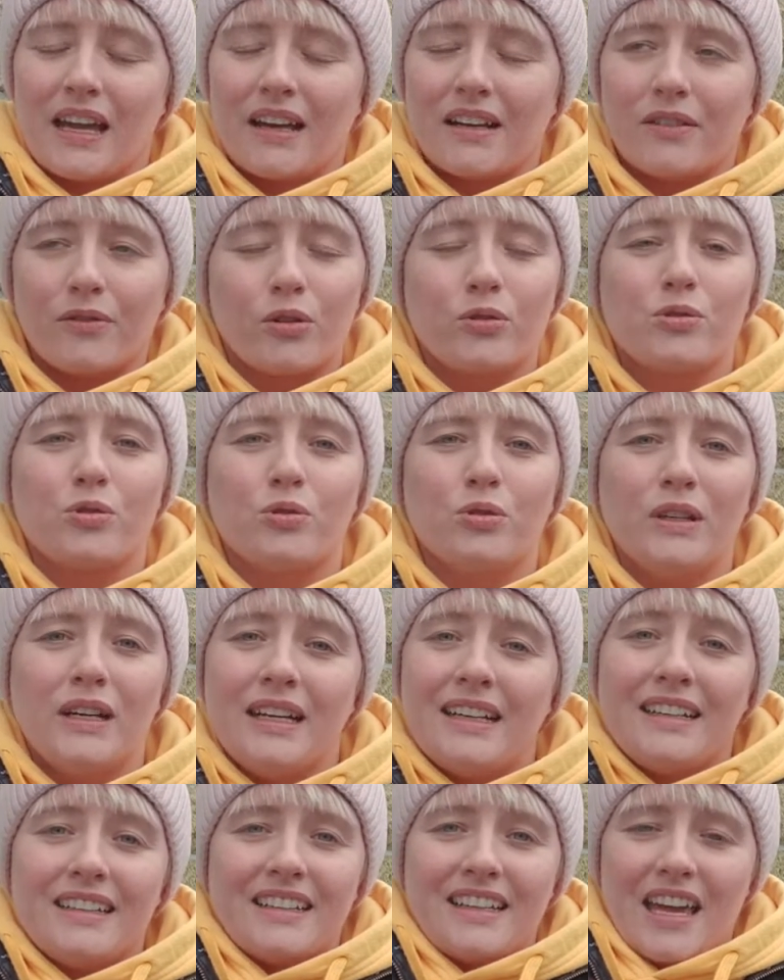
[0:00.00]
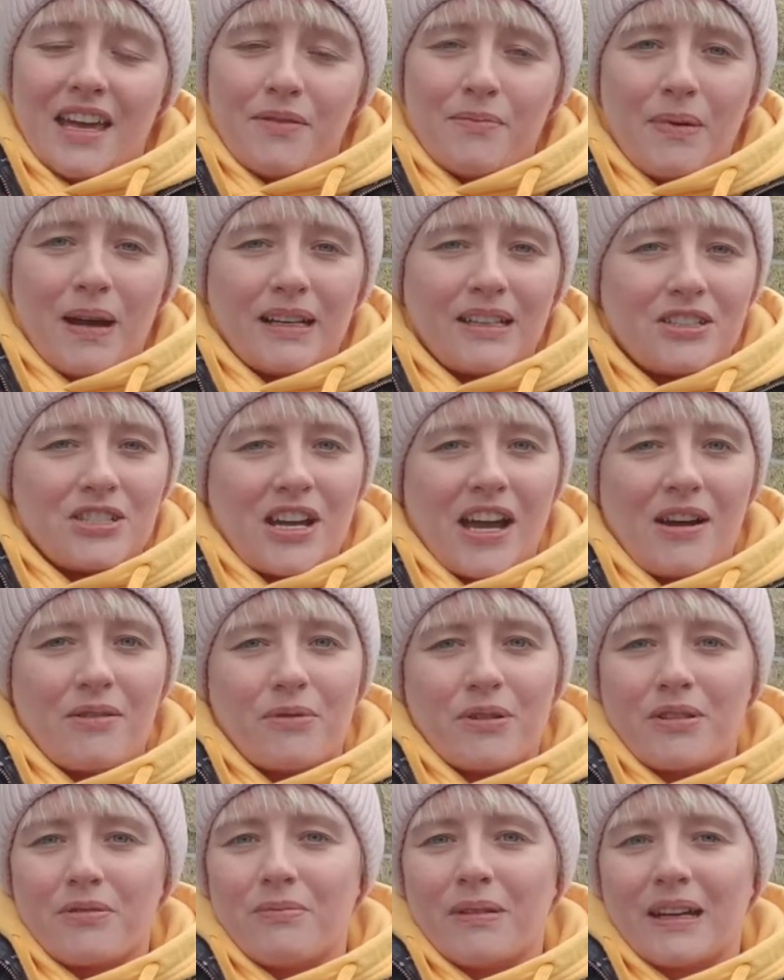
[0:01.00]
And I've also had a chat
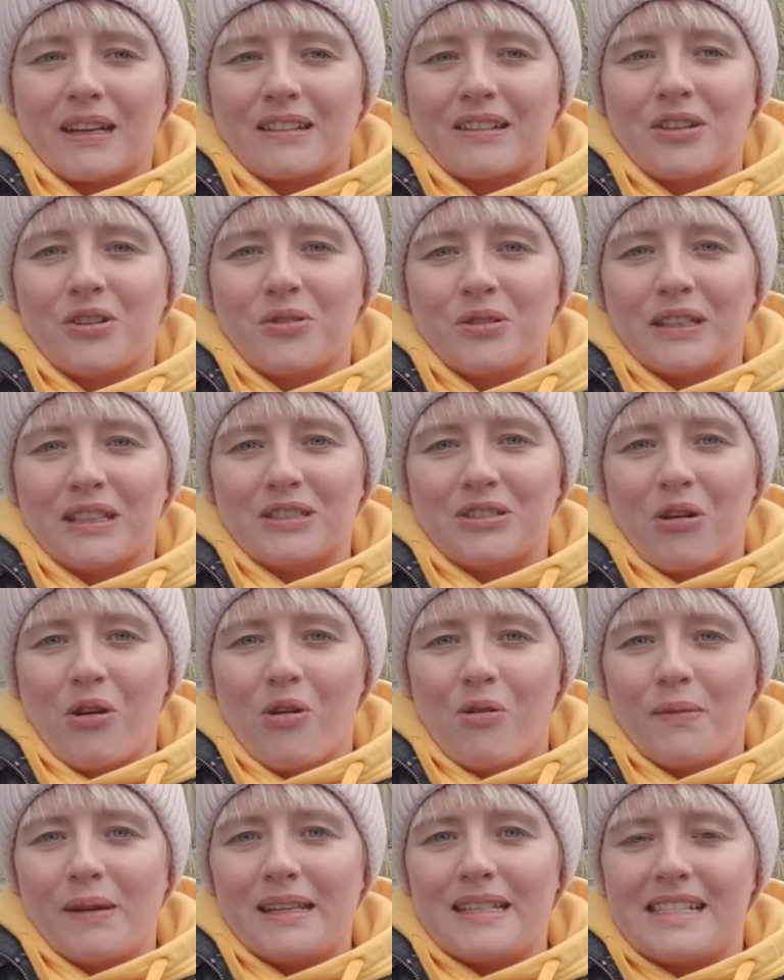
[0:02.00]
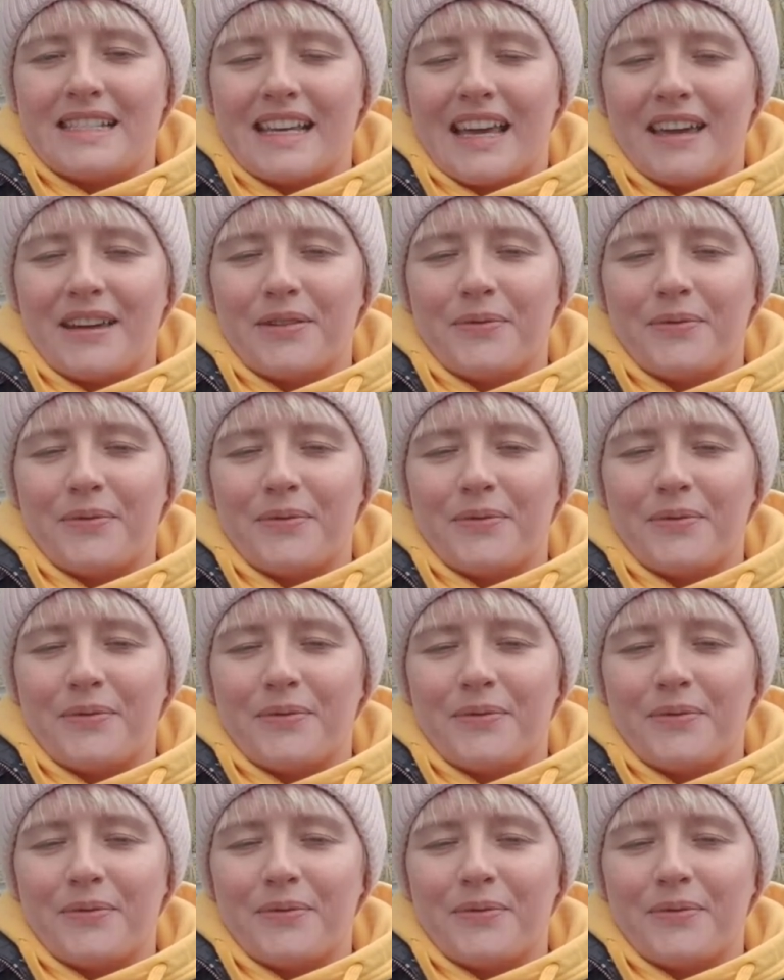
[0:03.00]
with my colleague Thomas,